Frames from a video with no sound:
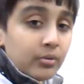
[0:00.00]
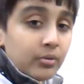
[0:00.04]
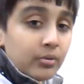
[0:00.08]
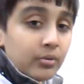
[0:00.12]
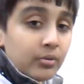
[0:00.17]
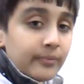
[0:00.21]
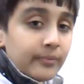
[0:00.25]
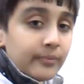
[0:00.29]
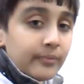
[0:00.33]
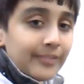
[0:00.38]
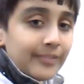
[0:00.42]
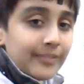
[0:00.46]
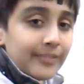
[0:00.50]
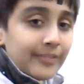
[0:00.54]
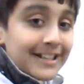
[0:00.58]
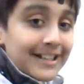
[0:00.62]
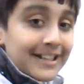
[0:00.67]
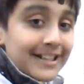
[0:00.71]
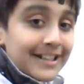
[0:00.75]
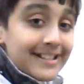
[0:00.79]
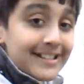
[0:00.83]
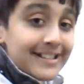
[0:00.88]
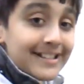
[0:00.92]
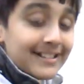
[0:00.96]
It is
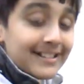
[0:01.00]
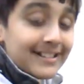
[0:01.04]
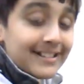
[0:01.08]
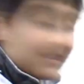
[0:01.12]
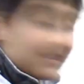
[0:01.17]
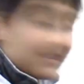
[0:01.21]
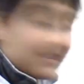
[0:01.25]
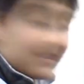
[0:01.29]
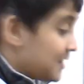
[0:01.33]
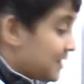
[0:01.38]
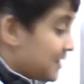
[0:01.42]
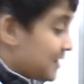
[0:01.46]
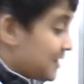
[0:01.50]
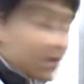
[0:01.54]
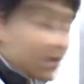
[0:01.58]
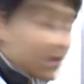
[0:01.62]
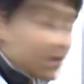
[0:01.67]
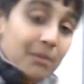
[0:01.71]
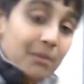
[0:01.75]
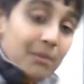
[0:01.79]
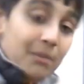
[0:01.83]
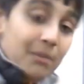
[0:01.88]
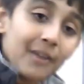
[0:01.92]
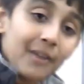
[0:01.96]
2
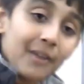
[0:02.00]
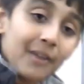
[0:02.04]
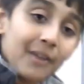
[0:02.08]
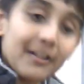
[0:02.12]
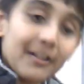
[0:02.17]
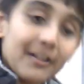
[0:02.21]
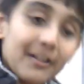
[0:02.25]
upon 1.